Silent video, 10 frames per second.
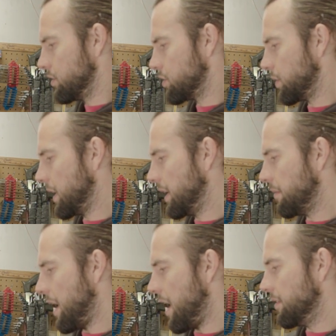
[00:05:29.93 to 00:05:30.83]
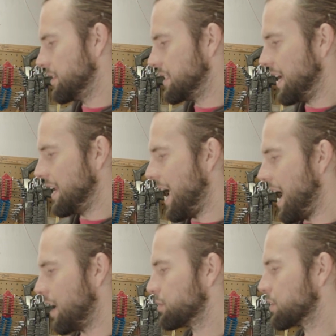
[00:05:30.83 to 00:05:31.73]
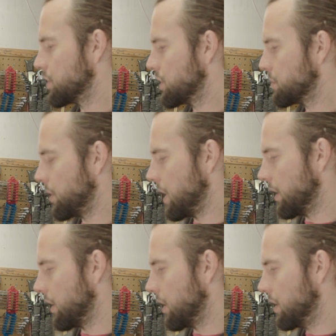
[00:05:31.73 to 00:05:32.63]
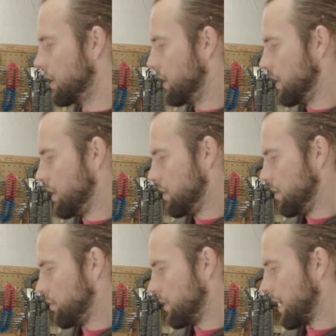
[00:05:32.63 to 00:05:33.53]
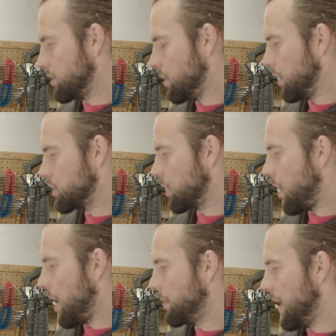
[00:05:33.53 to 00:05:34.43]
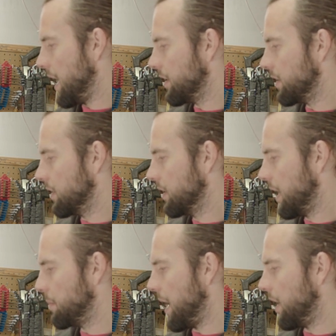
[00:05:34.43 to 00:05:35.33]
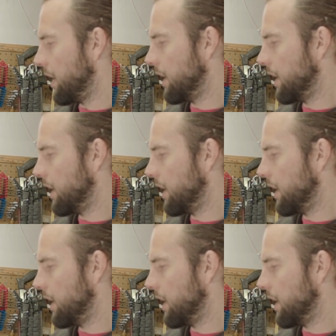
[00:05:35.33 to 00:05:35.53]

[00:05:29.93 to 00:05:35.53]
So we're getting about 10 amps, which is pretty good for that 200-watt panel, about